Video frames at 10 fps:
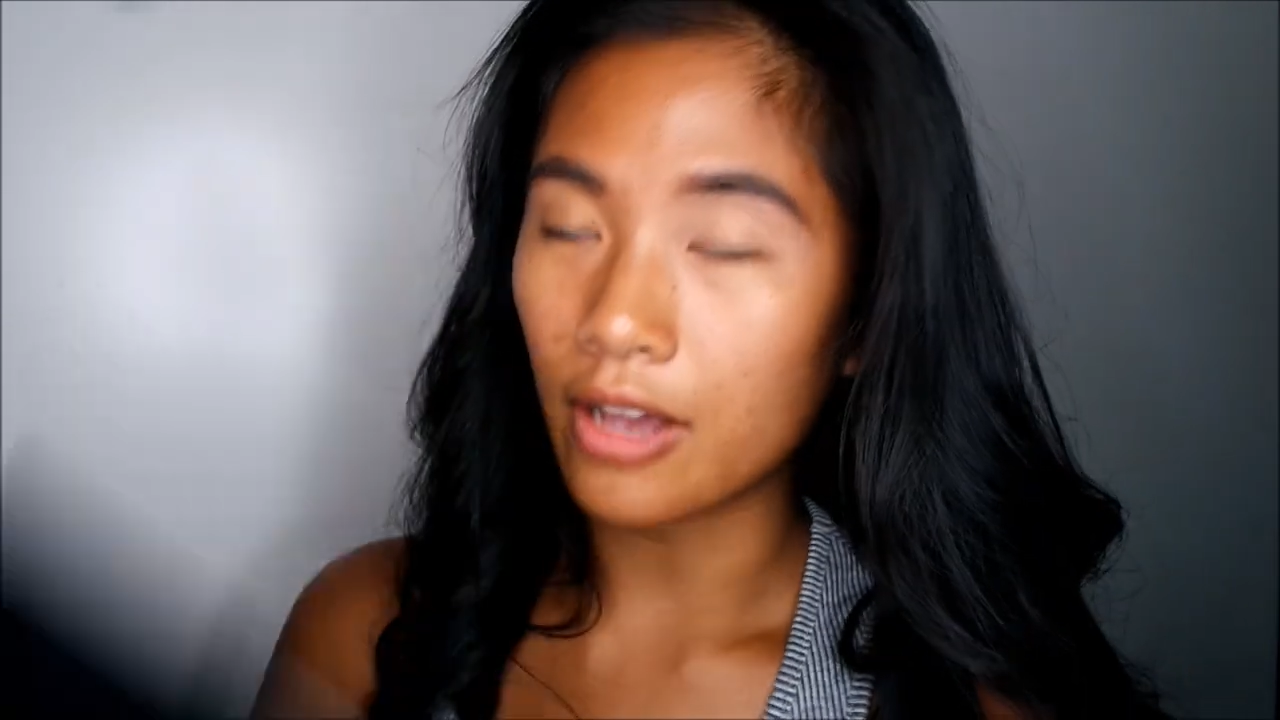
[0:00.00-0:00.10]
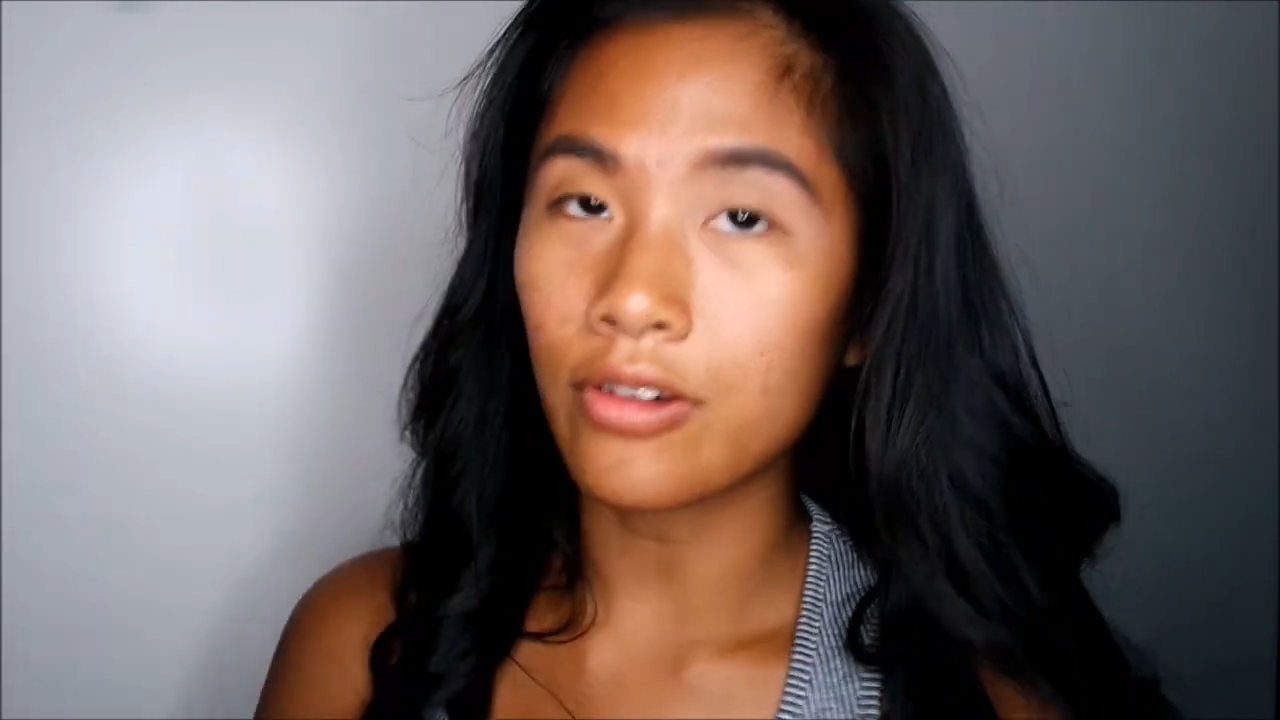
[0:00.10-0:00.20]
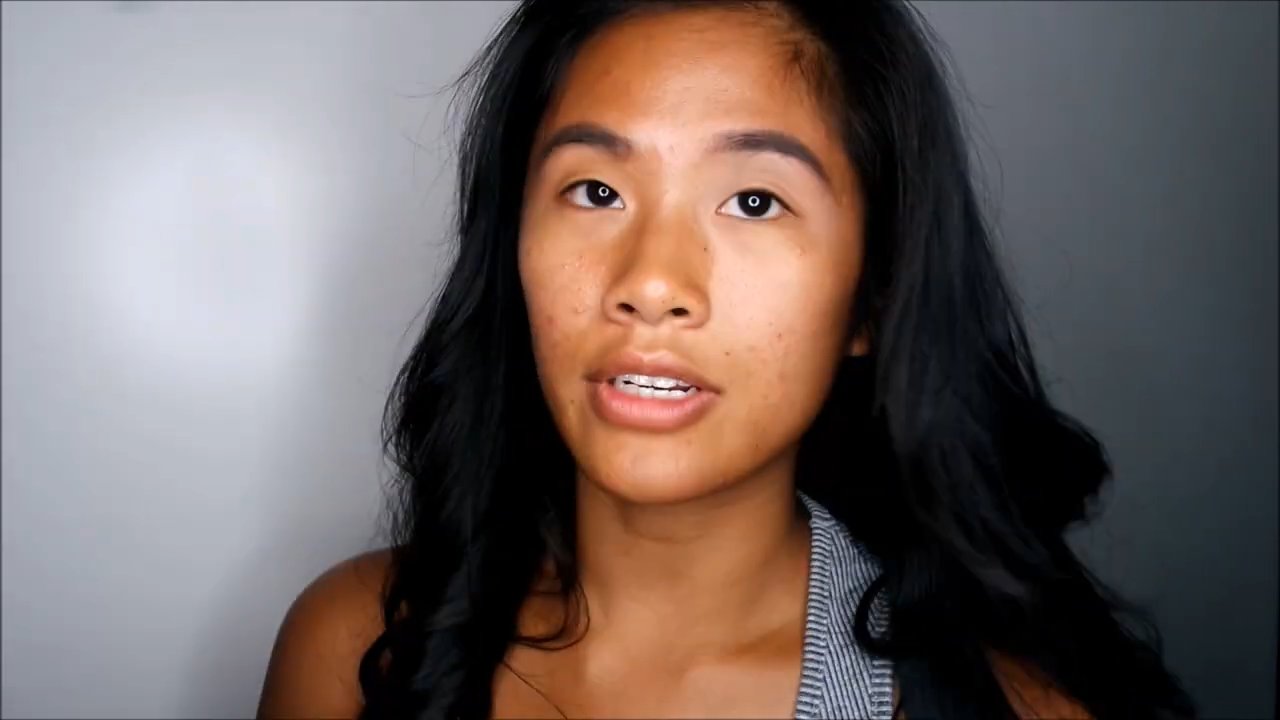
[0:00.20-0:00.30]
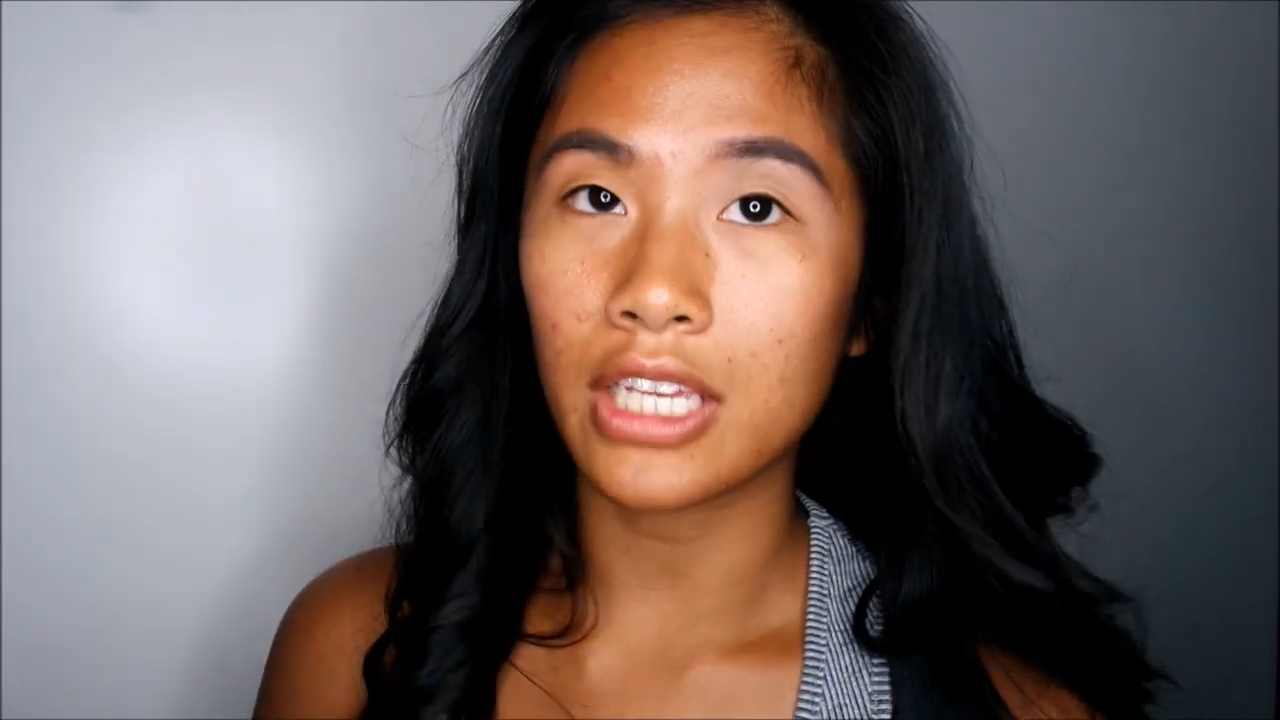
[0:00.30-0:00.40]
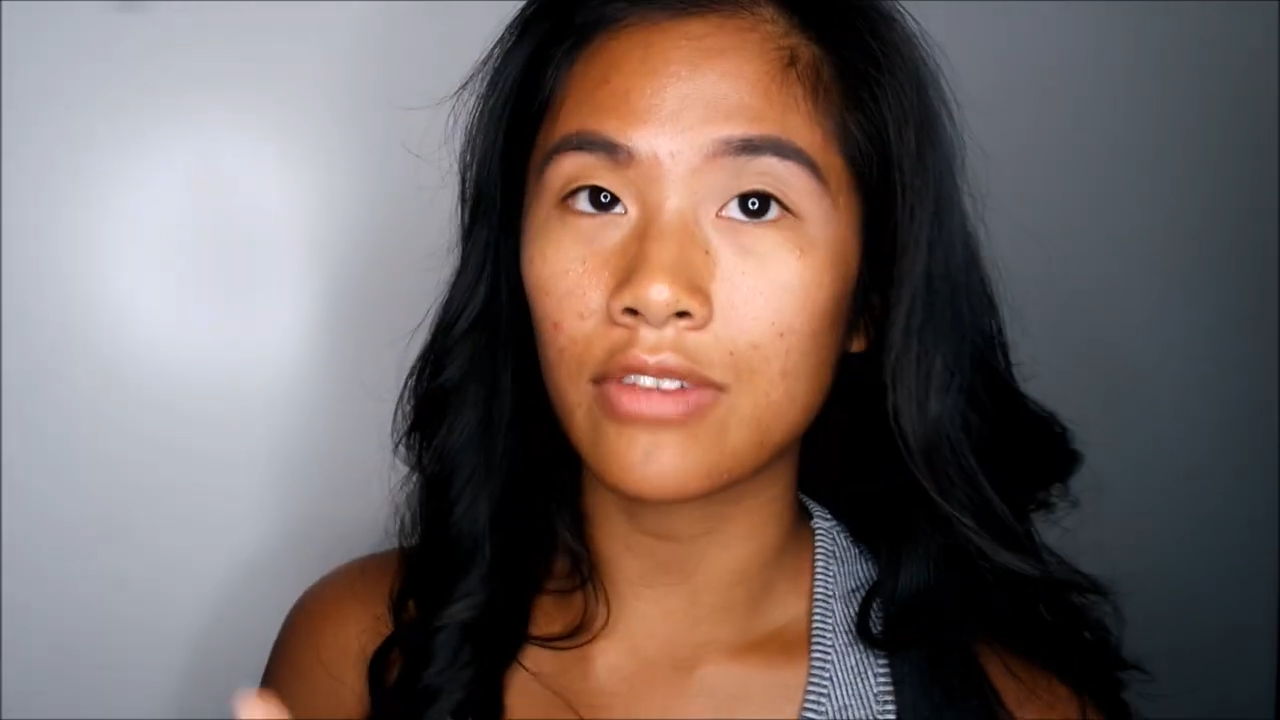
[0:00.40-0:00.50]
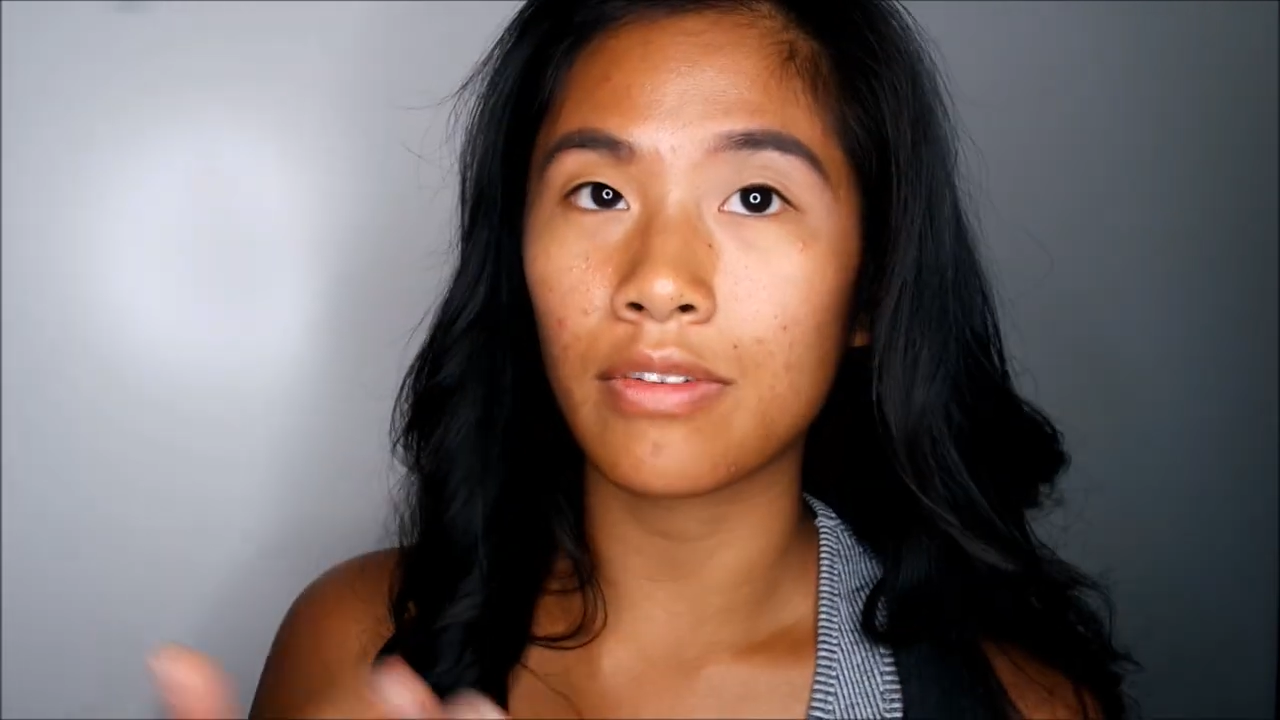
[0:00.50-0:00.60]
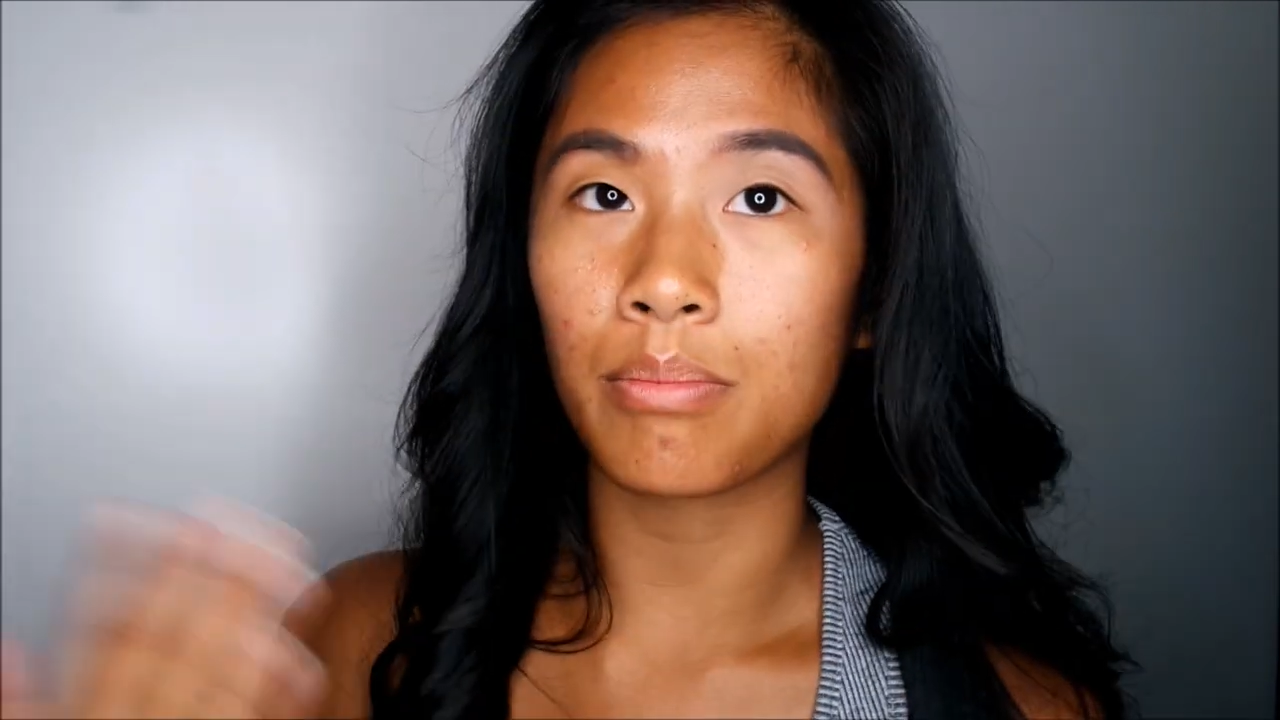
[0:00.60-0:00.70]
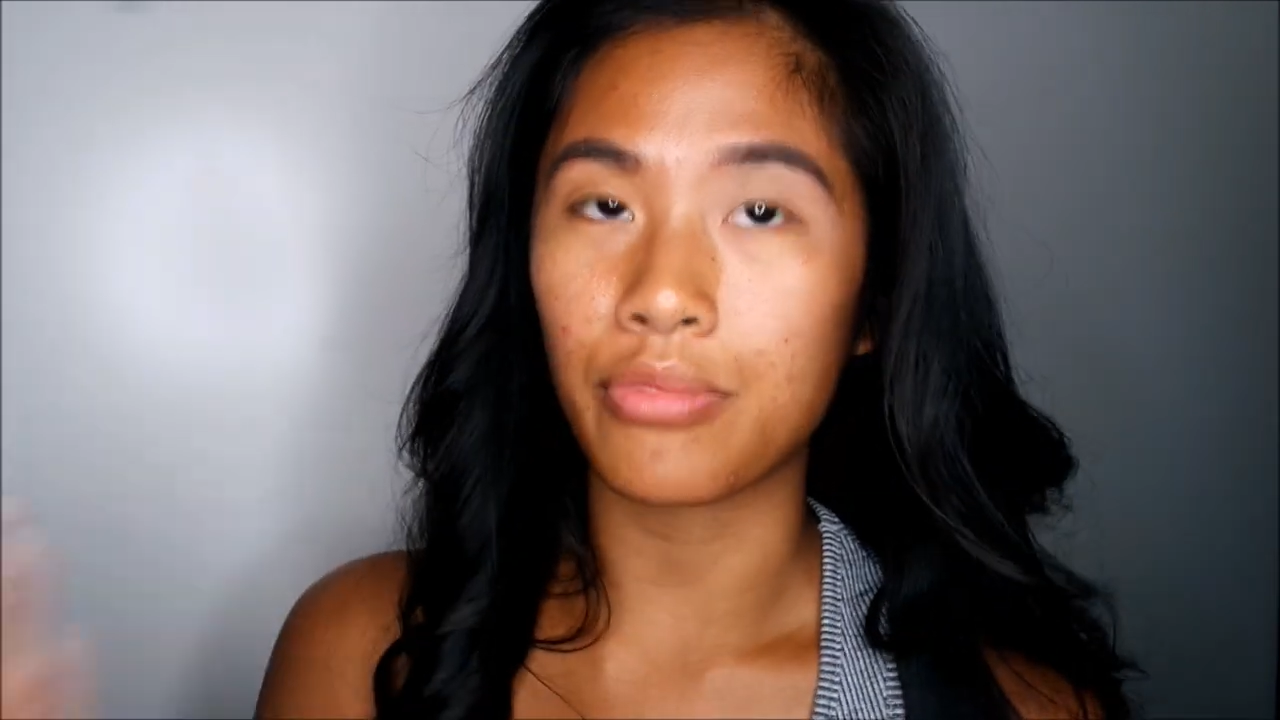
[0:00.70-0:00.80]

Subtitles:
I can't even